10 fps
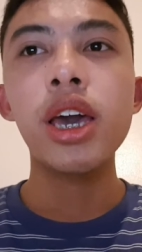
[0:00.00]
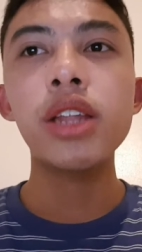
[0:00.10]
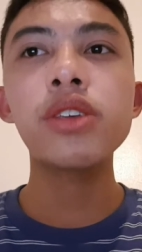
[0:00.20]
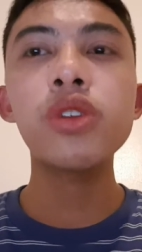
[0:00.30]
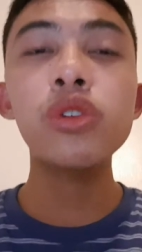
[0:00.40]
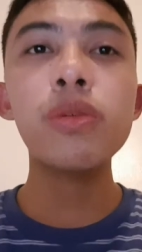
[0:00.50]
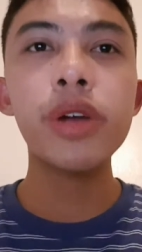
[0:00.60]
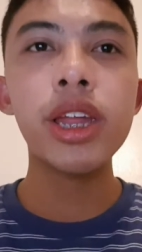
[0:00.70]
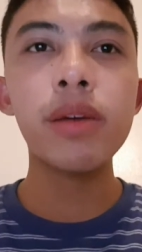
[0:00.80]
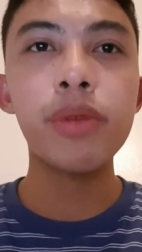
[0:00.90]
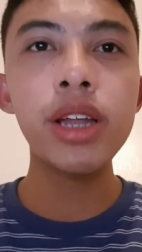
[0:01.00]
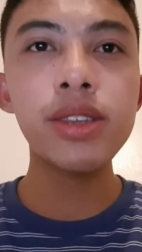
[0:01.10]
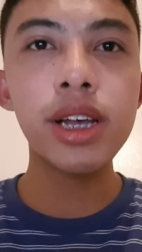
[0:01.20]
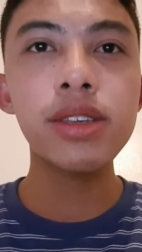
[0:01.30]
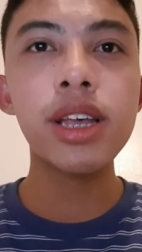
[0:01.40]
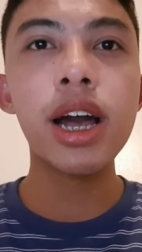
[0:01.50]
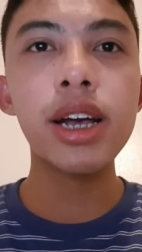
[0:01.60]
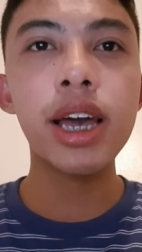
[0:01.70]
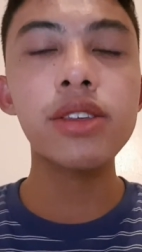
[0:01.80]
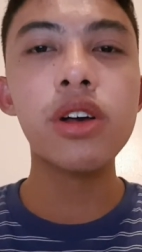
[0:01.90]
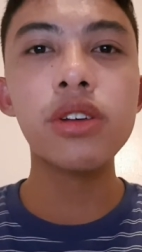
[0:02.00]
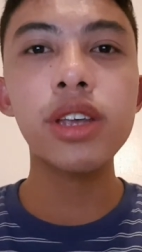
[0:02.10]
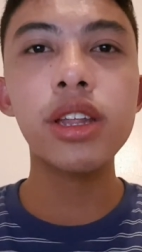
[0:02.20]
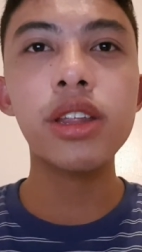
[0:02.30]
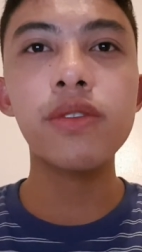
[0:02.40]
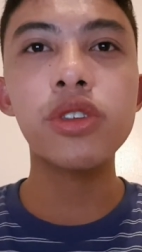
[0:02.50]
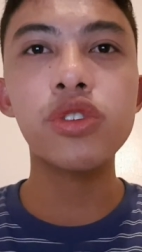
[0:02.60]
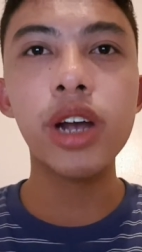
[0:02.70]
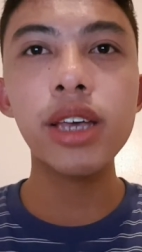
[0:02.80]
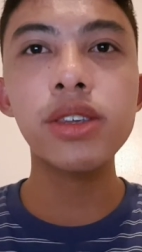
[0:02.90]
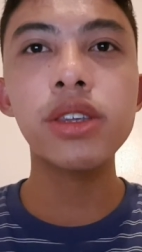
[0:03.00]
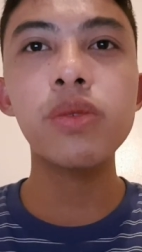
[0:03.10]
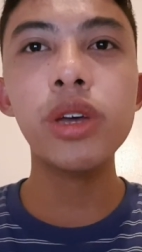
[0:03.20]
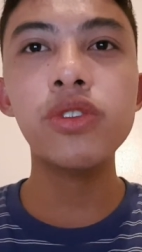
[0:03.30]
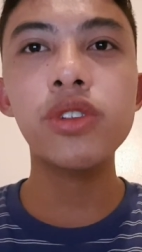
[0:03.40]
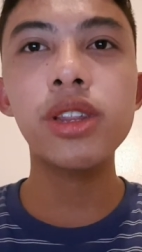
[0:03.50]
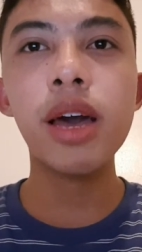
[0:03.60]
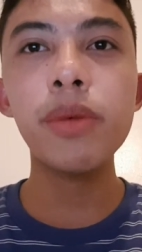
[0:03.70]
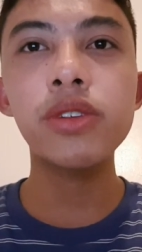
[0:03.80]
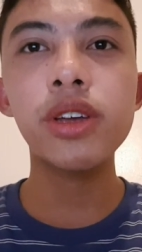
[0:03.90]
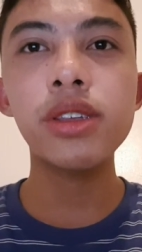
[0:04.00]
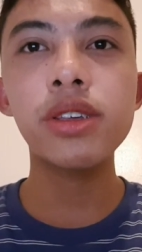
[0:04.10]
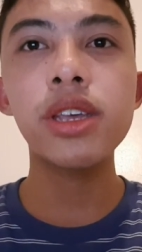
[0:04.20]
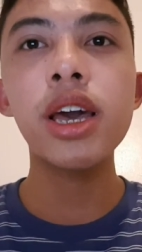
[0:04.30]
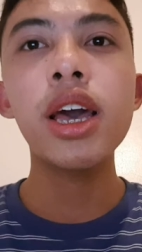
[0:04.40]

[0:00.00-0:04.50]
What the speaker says: It is known to protect brain cells against oxidative stress, which damages